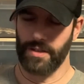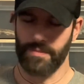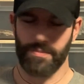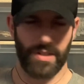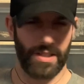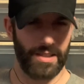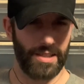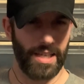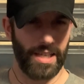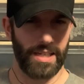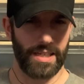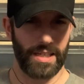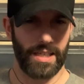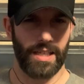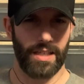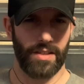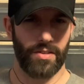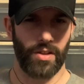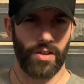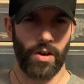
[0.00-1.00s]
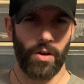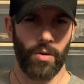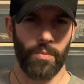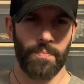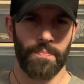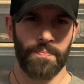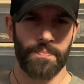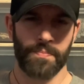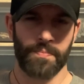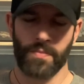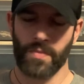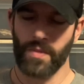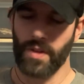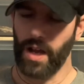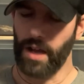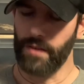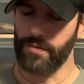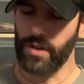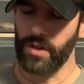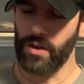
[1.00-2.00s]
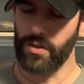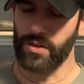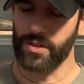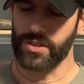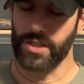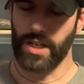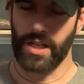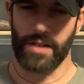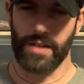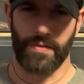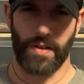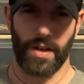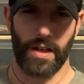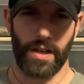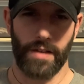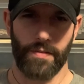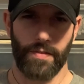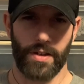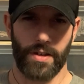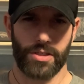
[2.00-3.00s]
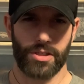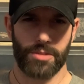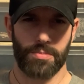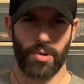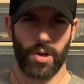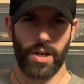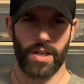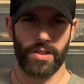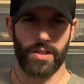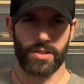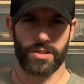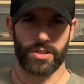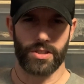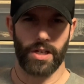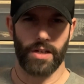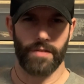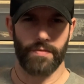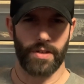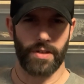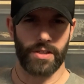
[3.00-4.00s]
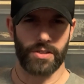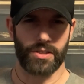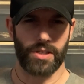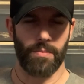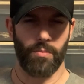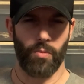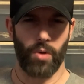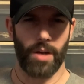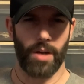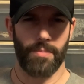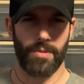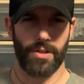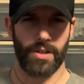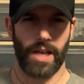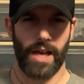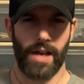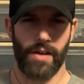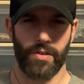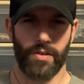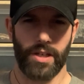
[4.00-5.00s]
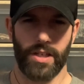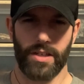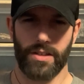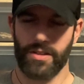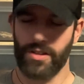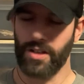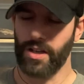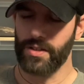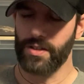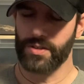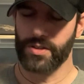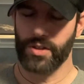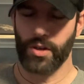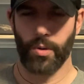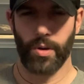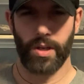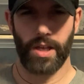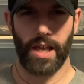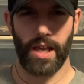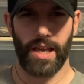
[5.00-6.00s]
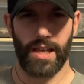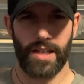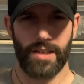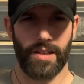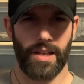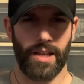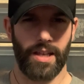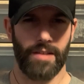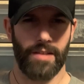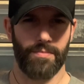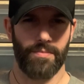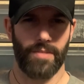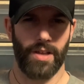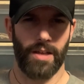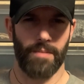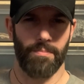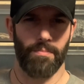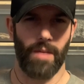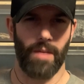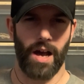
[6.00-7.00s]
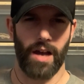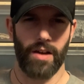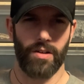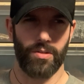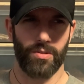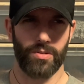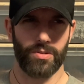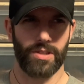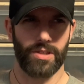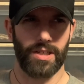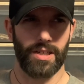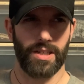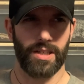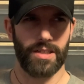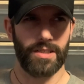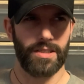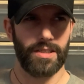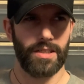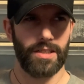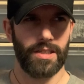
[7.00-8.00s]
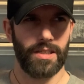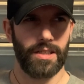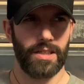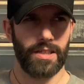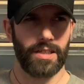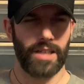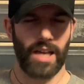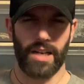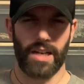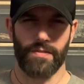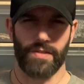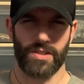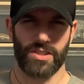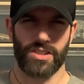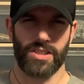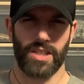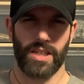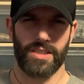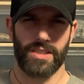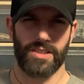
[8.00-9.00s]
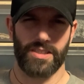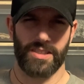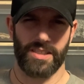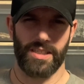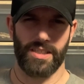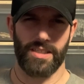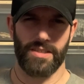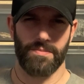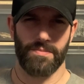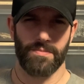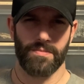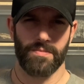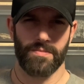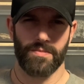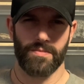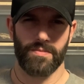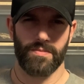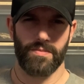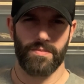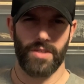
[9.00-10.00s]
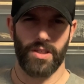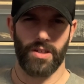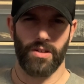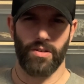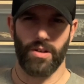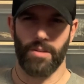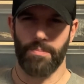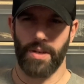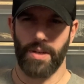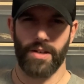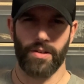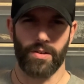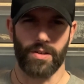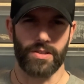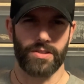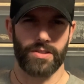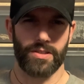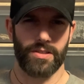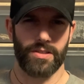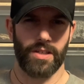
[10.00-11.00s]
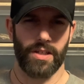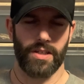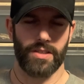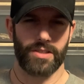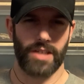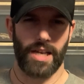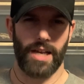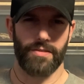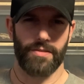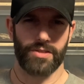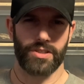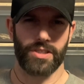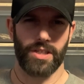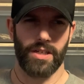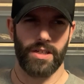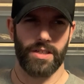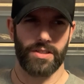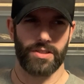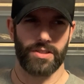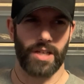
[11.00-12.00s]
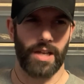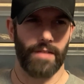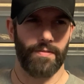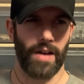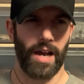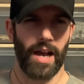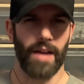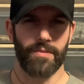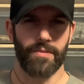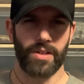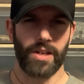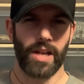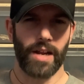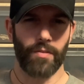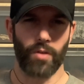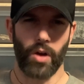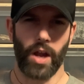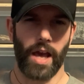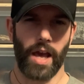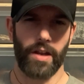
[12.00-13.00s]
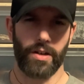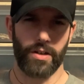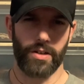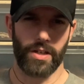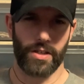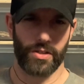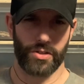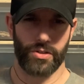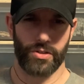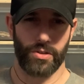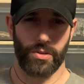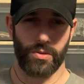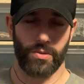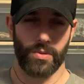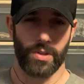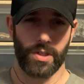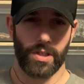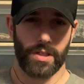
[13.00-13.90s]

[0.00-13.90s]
then again though, I've noticed that if I spray this stuff and as I'm wiping down, it does create a mild kind of a sudsy, appearance. It does have suds, and I've never had an issue